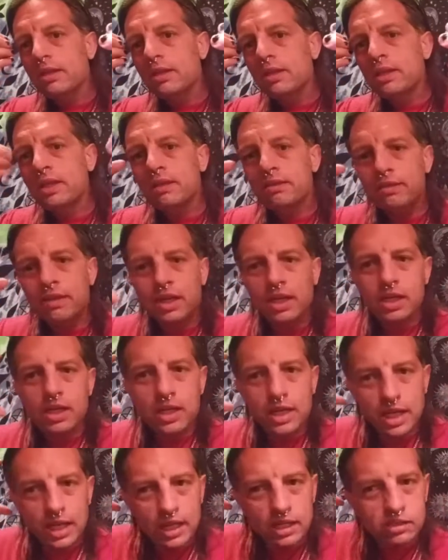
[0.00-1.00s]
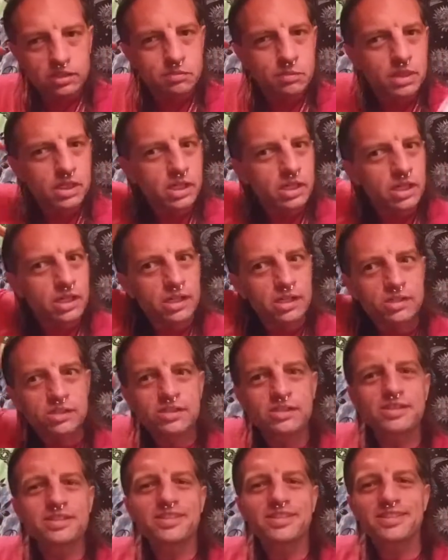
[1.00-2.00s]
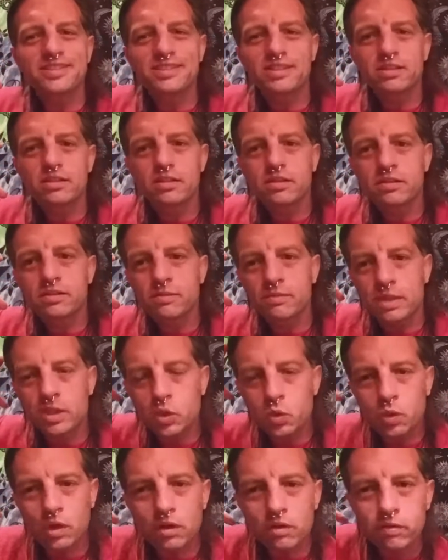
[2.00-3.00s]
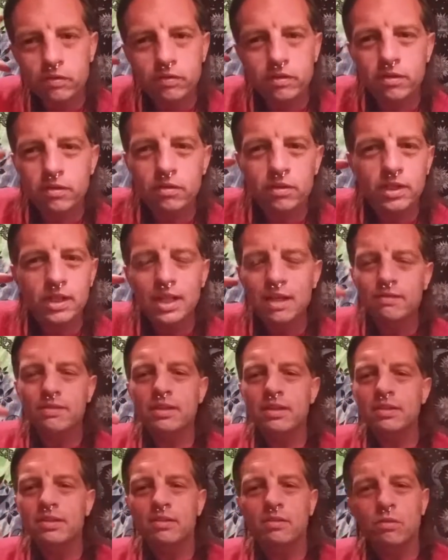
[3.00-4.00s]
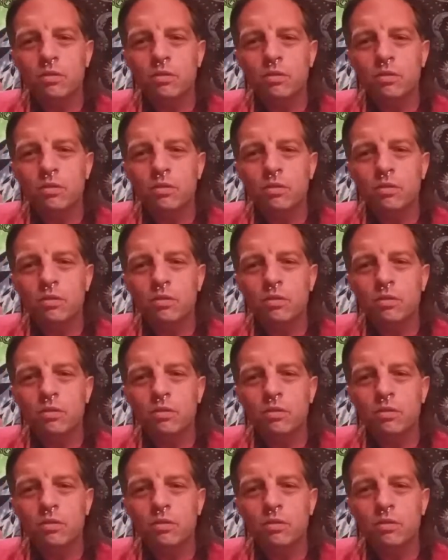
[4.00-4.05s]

get that cosmic conscious from the twelfth or eleventh or